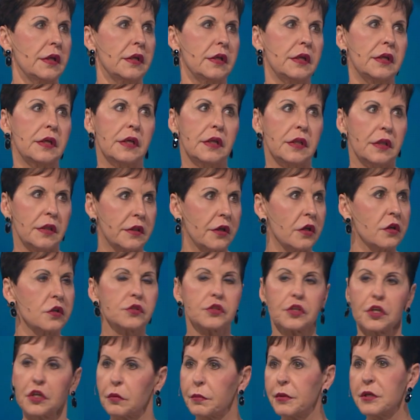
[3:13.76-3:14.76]
it, there's
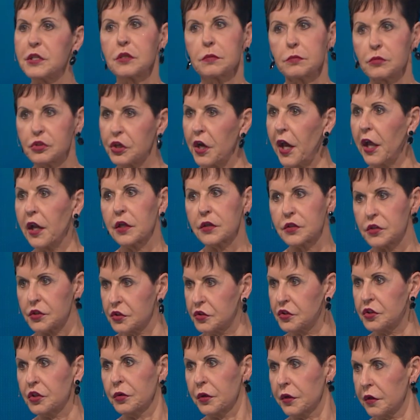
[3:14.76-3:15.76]
going to be some
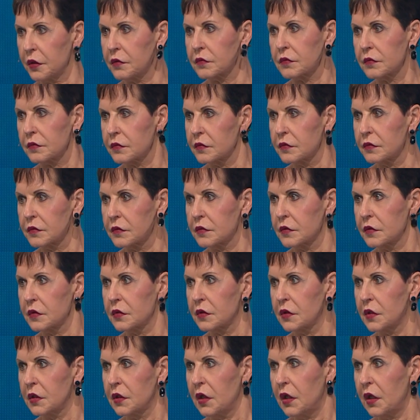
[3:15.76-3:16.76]
challenges to it.
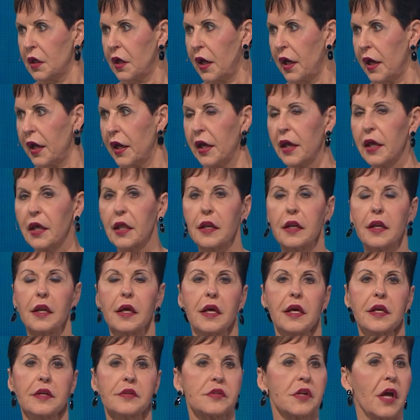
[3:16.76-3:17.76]
And
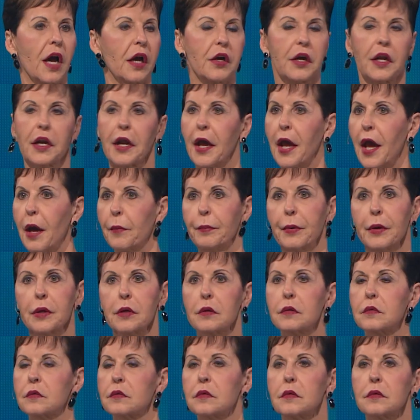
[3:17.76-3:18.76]
it's not going to
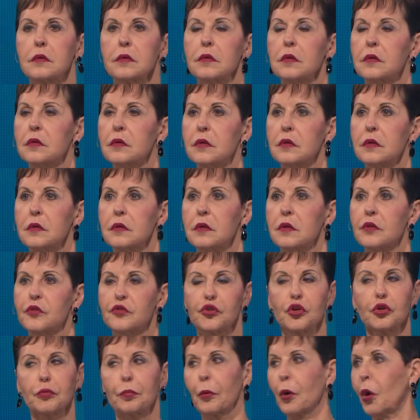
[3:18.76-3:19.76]
happen
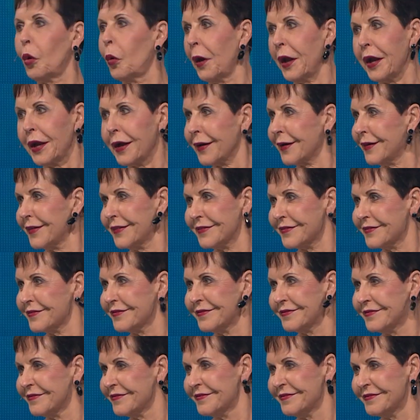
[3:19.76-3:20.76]
super quick.
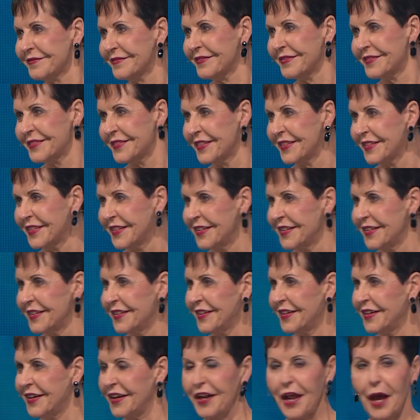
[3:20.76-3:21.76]

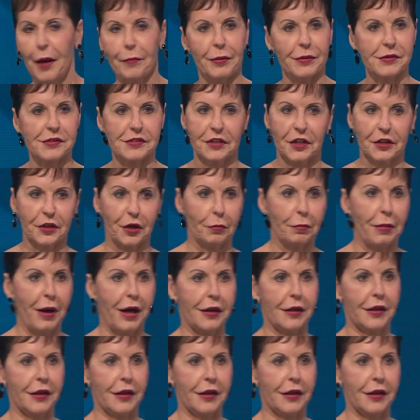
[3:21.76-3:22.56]
It happens little by